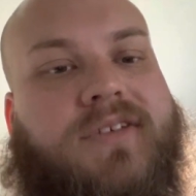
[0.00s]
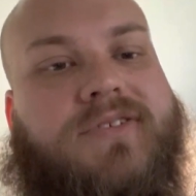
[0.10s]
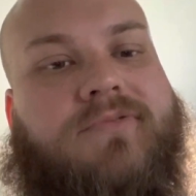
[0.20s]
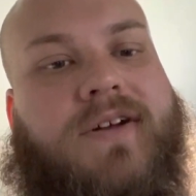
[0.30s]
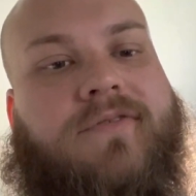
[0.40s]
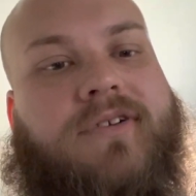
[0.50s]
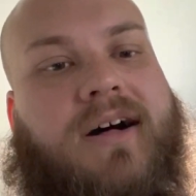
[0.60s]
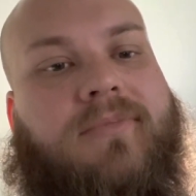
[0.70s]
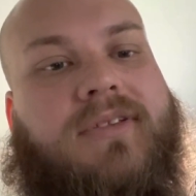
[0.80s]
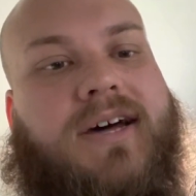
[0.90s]
So whenever
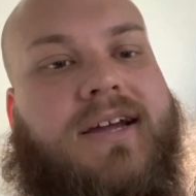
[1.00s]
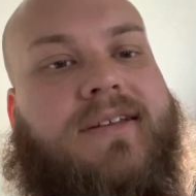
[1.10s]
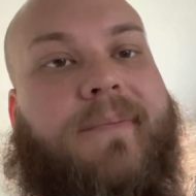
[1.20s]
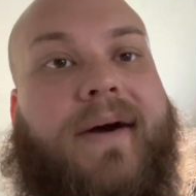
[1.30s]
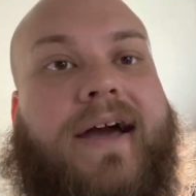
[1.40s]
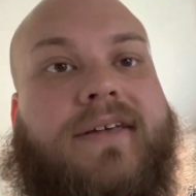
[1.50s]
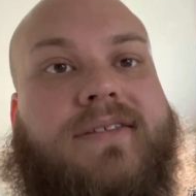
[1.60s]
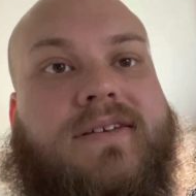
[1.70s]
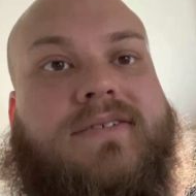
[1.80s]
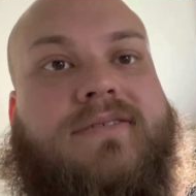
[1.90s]
I'm lighting and packing
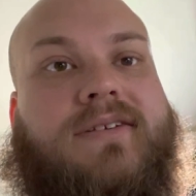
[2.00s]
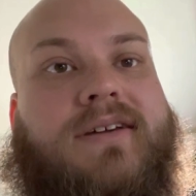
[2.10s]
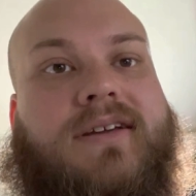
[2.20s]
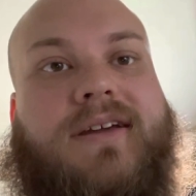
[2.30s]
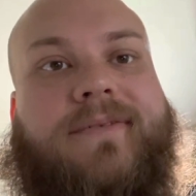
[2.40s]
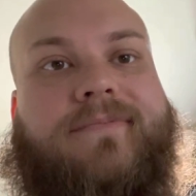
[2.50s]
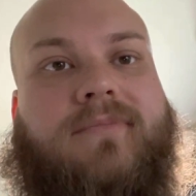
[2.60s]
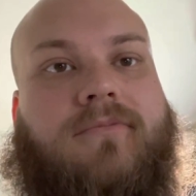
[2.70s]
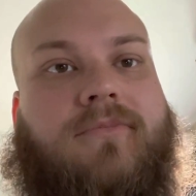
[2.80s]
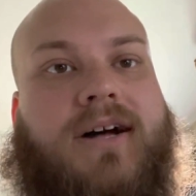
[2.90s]
this, it
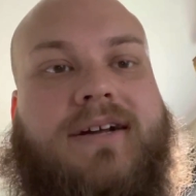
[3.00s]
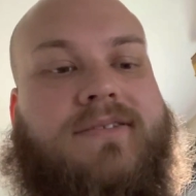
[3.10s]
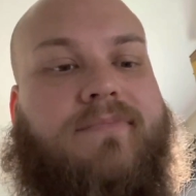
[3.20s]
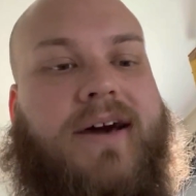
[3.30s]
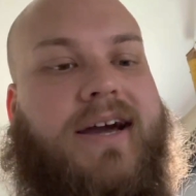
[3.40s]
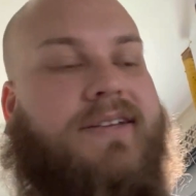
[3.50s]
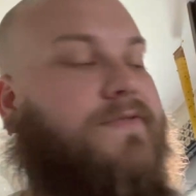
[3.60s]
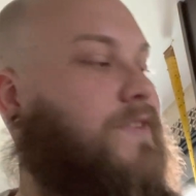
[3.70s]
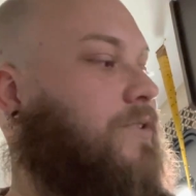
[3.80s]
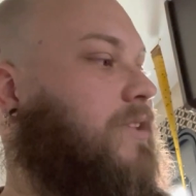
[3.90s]
lights and packs
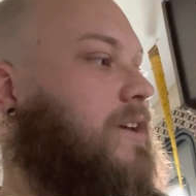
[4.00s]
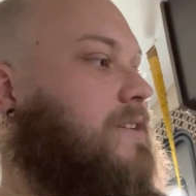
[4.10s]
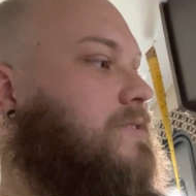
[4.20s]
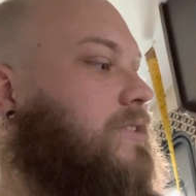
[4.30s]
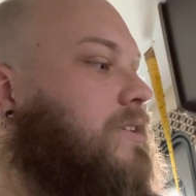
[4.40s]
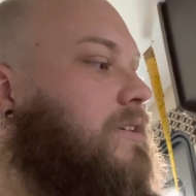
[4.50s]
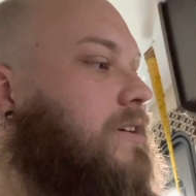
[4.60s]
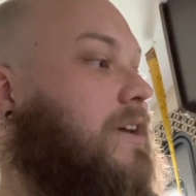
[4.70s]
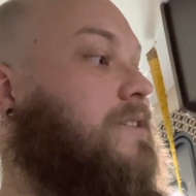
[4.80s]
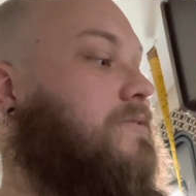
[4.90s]
very
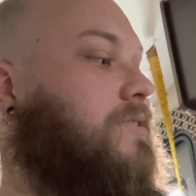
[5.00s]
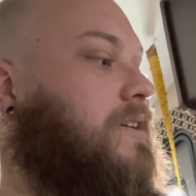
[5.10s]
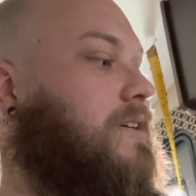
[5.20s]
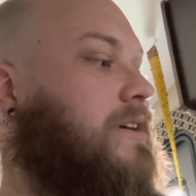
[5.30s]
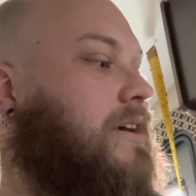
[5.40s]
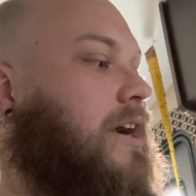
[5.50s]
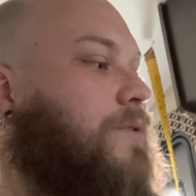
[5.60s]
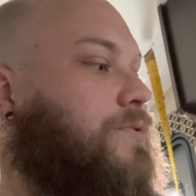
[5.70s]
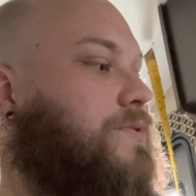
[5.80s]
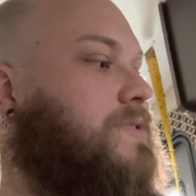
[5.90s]
easily. I
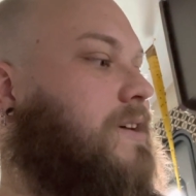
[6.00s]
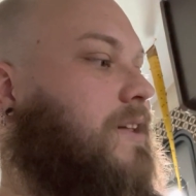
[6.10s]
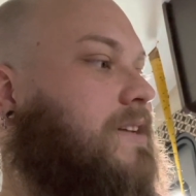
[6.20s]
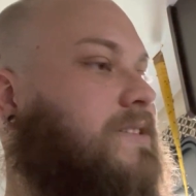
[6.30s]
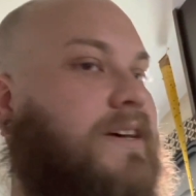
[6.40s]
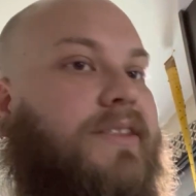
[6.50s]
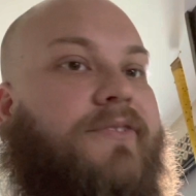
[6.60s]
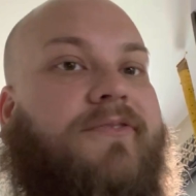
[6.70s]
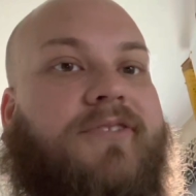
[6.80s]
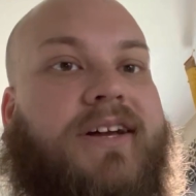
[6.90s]
will say, like I said,
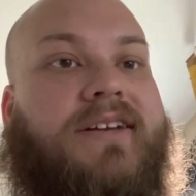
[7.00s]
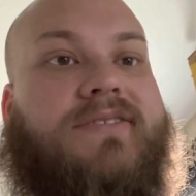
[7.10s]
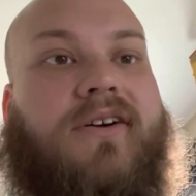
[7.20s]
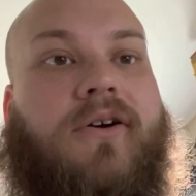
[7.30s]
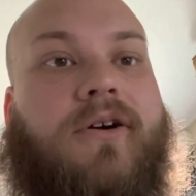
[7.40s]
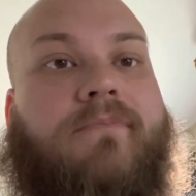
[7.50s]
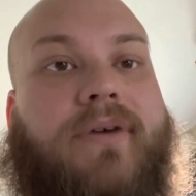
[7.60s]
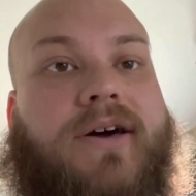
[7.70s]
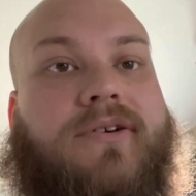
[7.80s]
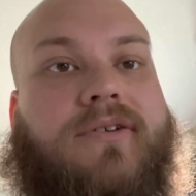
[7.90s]
the flakes are
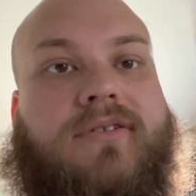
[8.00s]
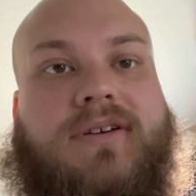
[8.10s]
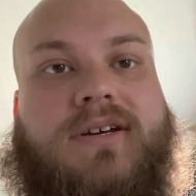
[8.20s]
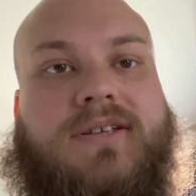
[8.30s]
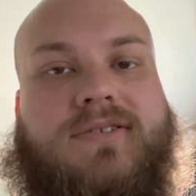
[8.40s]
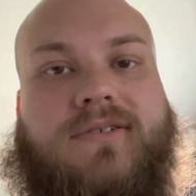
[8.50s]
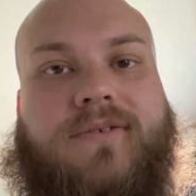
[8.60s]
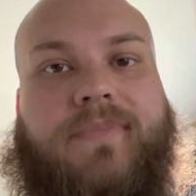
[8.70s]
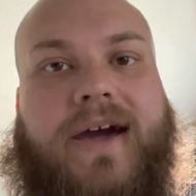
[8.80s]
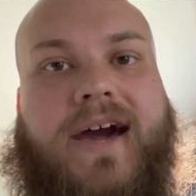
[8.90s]
better
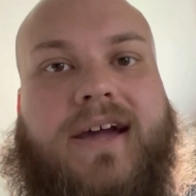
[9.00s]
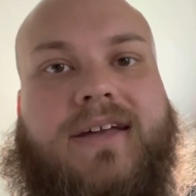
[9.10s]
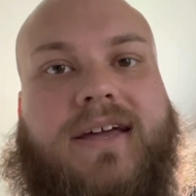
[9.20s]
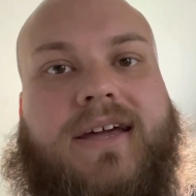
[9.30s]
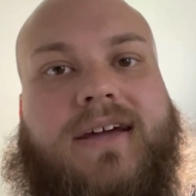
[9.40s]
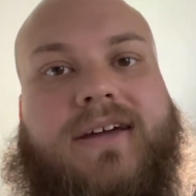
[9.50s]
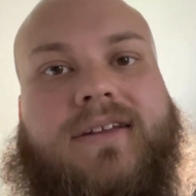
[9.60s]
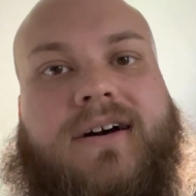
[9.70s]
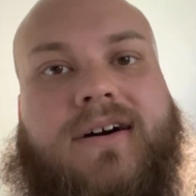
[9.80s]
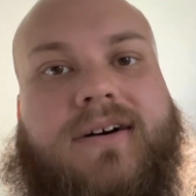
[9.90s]
to pack and
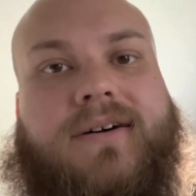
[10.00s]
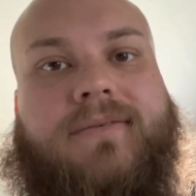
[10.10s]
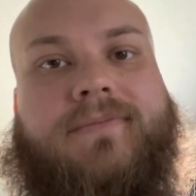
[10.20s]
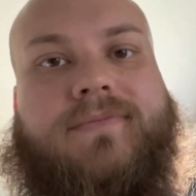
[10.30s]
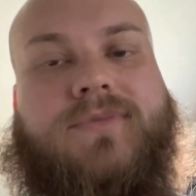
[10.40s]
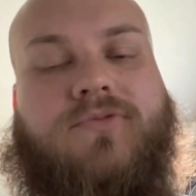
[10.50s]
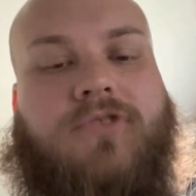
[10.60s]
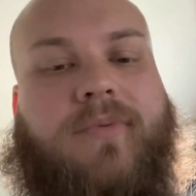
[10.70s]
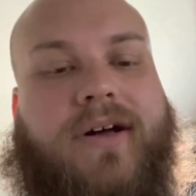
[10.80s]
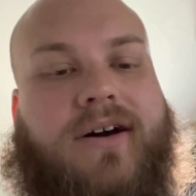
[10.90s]
to
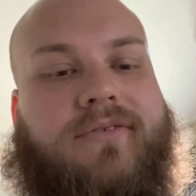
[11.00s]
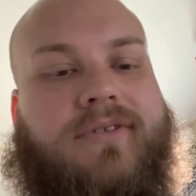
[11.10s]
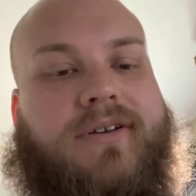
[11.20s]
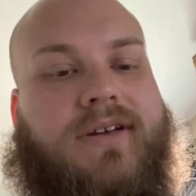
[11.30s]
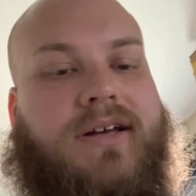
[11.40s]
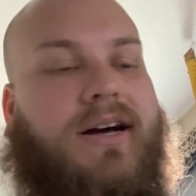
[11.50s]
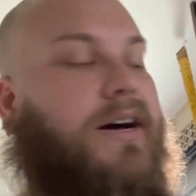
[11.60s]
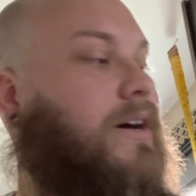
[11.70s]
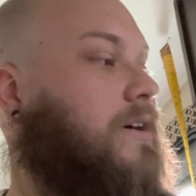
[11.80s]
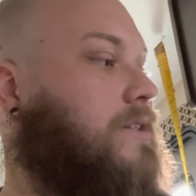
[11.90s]
rub out.
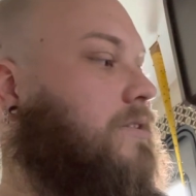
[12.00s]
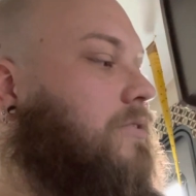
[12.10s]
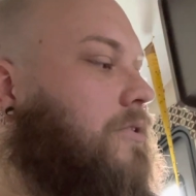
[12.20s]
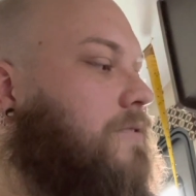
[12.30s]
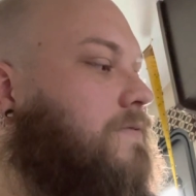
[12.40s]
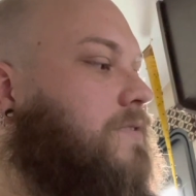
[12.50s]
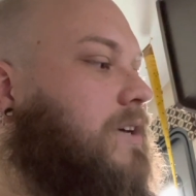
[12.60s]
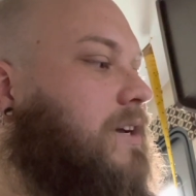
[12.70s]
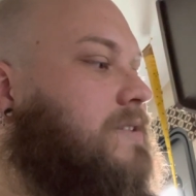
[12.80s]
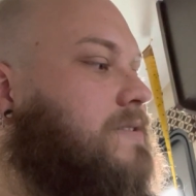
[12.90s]
The long
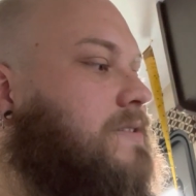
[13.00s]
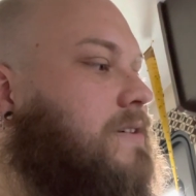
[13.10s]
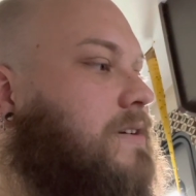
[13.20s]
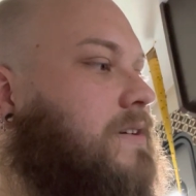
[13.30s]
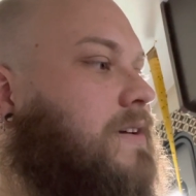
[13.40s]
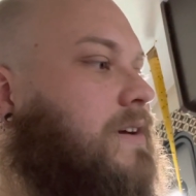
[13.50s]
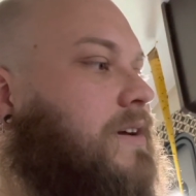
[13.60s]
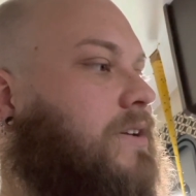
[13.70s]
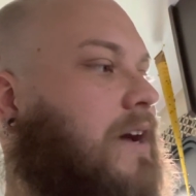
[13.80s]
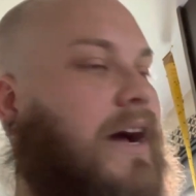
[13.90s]
flakes,
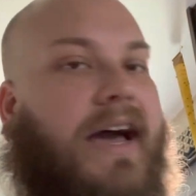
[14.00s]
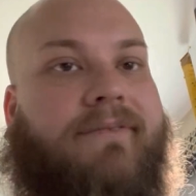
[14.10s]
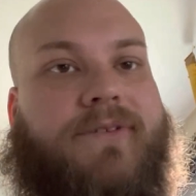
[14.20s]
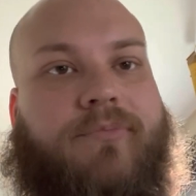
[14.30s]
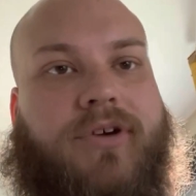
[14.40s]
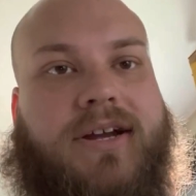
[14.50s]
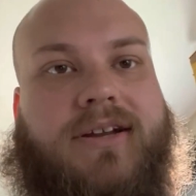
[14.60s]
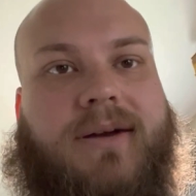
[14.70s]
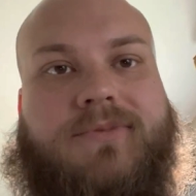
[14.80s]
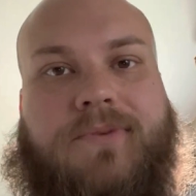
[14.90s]
I have to break it
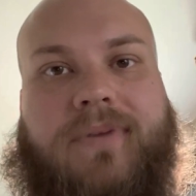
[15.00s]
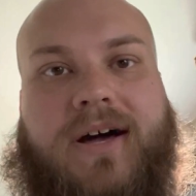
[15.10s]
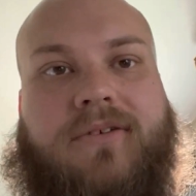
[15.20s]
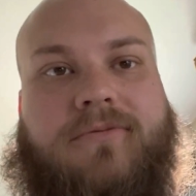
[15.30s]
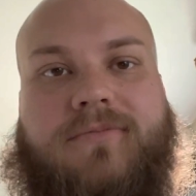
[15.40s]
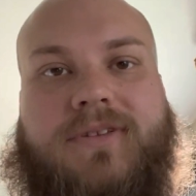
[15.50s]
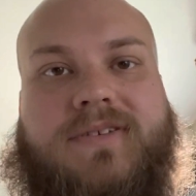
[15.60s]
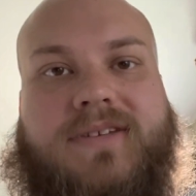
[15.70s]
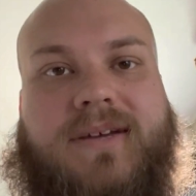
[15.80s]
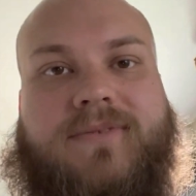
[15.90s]
up to about the
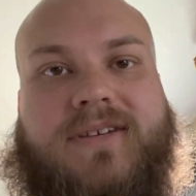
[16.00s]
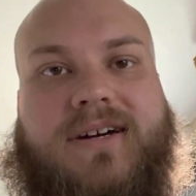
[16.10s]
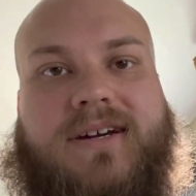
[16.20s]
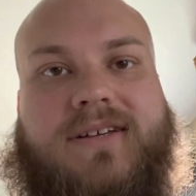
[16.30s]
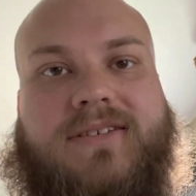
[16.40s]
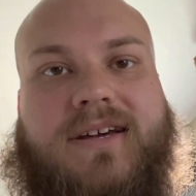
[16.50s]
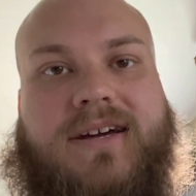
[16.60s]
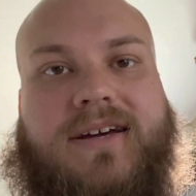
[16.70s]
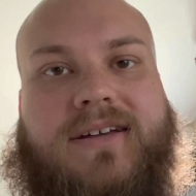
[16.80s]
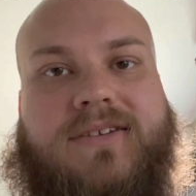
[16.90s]
same size
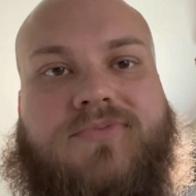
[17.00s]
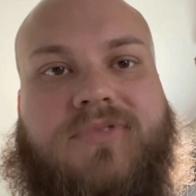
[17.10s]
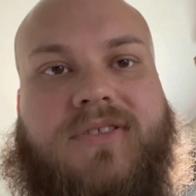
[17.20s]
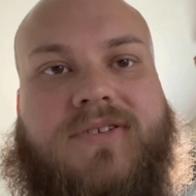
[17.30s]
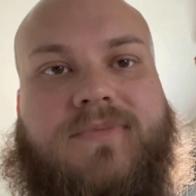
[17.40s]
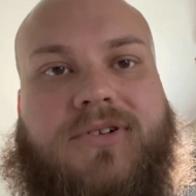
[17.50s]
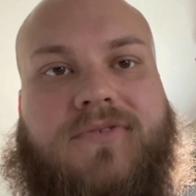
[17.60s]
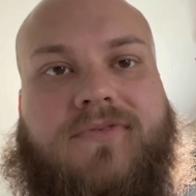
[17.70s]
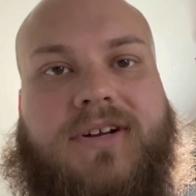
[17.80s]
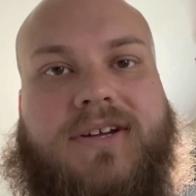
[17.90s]
as one of the
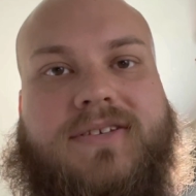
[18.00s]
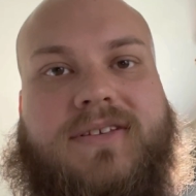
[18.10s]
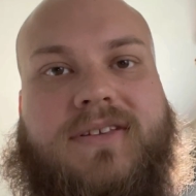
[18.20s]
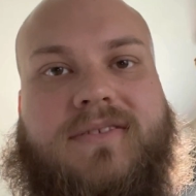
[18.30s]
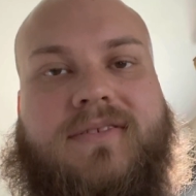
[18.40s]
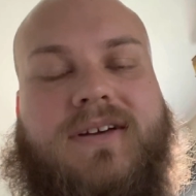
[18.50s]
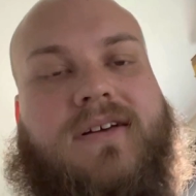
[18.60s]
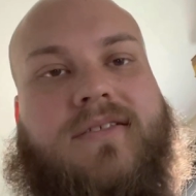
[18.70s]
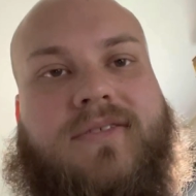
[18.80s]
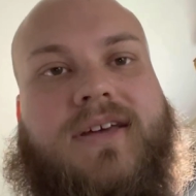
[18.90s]
smaller flakes, and
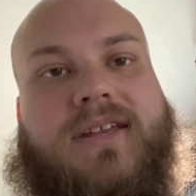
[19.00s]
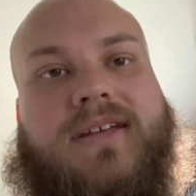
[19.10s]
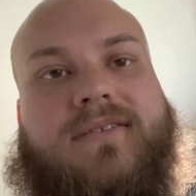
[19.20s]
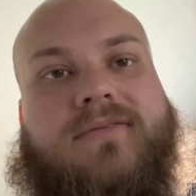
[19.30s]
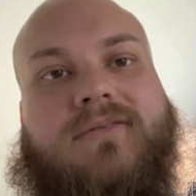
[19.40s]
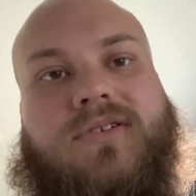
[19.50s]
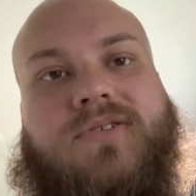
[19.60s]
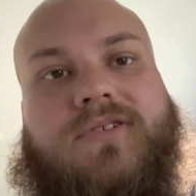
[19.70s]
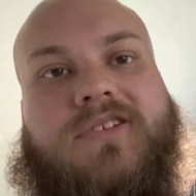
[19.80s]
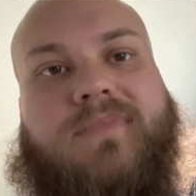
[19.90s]
then it
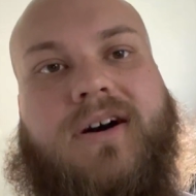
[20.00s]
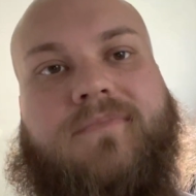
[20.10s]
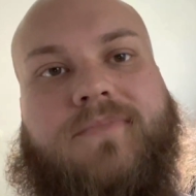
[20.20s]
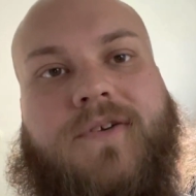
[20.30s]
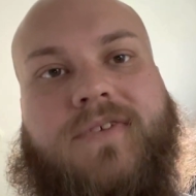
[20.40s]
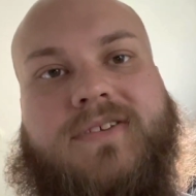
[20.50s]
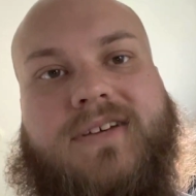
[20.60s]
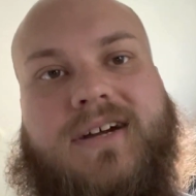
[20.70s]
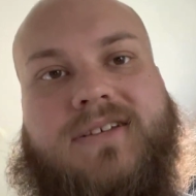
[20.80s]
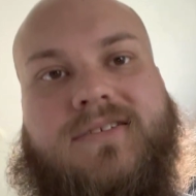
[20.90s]
usually is about perfect
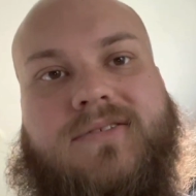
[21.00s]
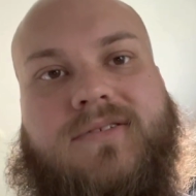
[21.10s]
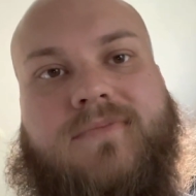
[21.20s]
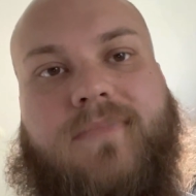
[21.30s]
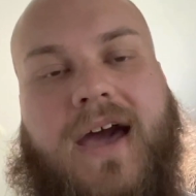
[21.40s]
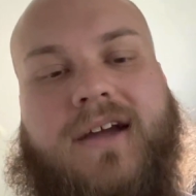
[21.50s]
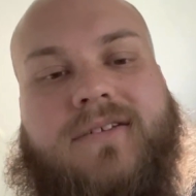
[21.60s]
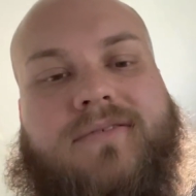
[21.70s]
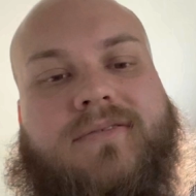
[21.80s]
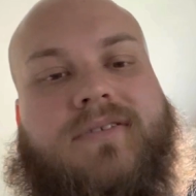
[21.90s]
size to pack and